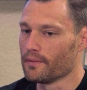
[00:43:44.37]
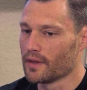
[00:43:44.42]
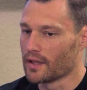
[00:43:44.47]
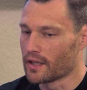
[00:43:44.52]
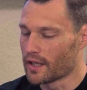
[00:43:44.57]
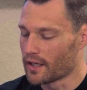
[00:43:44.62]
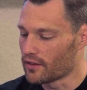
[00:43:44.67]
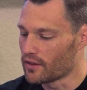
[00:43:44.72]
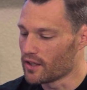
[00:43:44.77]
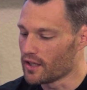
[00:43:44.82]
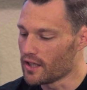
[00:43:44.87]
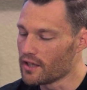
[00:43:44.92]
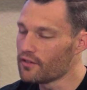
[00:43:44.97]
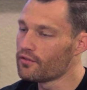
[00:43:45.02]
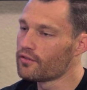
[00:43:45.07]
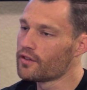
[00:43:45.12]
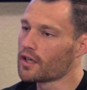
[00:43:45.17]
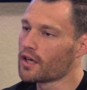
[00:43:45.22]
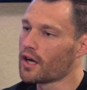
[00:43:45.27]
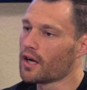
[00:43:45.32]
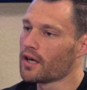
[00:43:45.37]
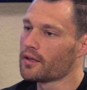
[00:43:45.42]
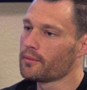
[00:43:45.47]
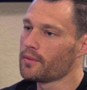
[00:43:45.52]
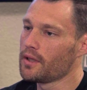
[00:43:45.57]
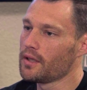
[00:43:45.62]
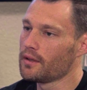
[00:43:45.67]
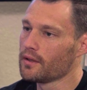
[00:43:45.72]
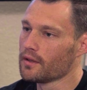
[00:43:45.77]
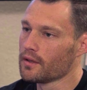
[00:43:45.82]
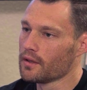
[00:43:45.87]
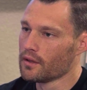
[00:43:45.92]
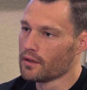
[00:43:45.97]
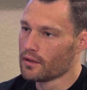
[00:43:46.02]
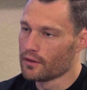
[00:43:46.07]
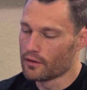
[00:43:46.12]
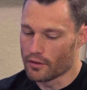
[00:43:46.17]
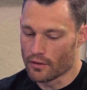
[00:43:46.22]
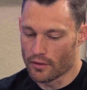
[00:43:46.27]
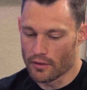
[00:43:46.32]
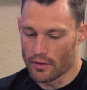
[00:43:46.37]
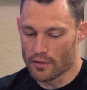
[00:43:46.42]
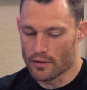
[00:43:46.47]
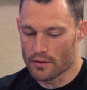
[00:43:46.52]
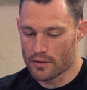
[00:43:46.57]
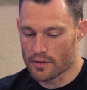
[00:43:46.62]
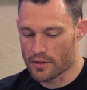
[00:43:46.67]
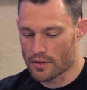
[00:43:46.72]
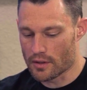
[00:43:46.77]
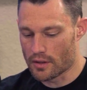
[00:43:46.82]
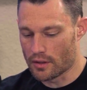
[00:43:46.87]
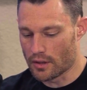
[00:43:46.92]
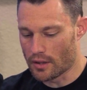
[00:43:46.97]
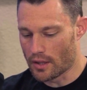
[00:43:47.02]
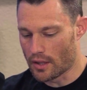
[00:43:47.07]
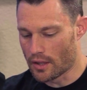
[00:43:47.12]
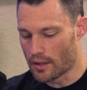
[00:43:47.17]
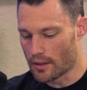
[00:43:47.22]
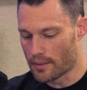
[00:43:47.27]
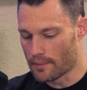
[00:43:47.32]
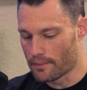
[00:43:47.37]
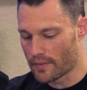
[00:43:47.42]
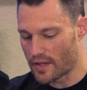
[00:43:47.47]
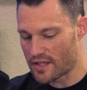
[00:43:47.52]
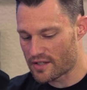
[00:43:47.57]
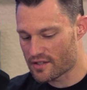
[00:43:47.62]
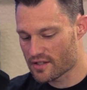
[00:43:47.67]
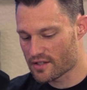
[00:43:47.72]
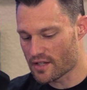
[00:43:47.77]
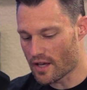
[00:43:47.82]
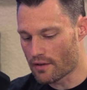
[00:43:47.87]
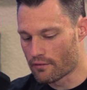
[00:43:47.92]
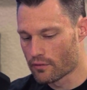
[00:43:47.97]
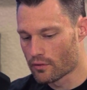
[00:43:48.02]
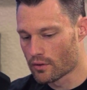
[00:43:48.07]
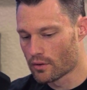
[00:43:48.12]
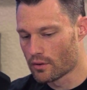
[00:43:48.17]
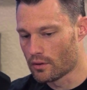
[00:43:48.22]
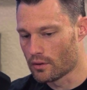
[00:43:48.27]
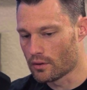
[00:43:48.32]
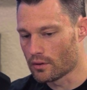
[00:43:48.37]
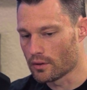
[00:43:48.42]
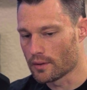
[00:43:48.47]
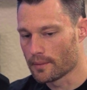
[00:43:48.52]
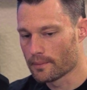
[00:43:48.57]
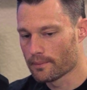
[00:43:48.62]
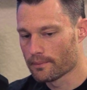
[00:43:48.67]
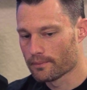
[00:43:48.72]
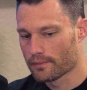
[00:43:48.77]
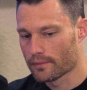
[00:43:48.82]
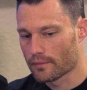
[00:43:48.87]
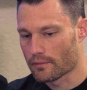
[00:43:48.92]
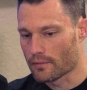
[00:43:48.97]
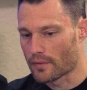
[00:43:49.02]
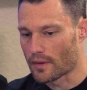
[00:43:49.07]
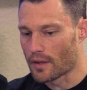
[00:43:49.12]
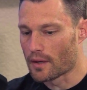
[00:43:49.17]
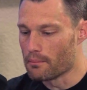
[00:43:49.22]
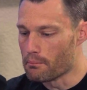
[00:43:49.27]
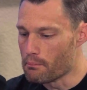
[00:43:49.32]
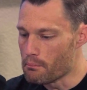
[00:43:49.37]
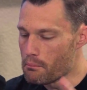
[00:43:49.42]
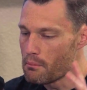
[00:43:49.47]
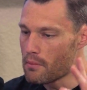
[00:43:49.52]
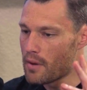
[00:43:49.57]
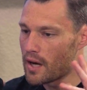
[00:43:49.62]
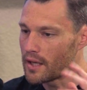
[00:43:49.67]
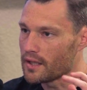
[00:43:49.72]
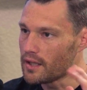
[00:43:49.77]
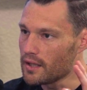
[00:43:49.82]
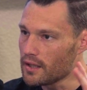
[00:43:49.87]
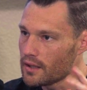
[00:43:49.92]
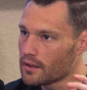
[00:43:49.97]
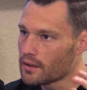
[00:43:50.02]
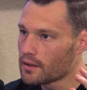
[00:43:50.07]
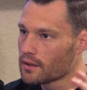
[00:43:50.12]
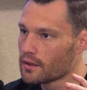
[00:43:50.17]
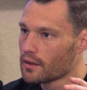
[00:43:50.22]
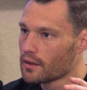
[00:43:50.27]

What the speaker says: like the gift economy. So there's several money.